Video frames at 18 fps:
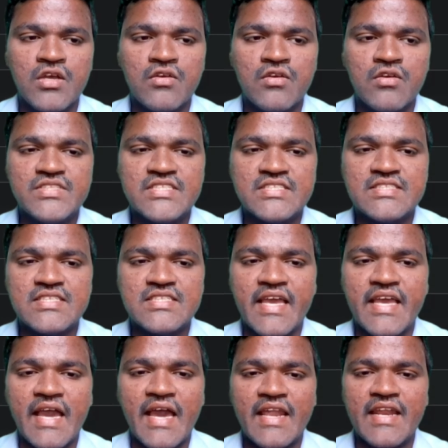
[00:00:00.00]
which is
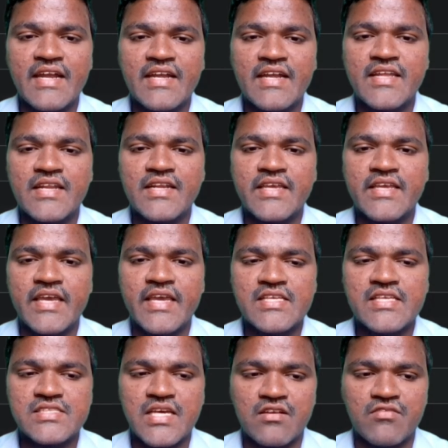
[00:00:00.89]
character
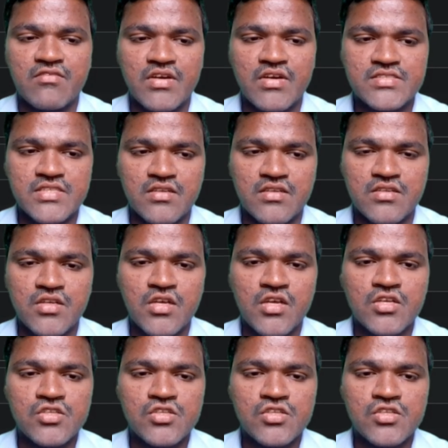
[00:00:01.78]
case conversion.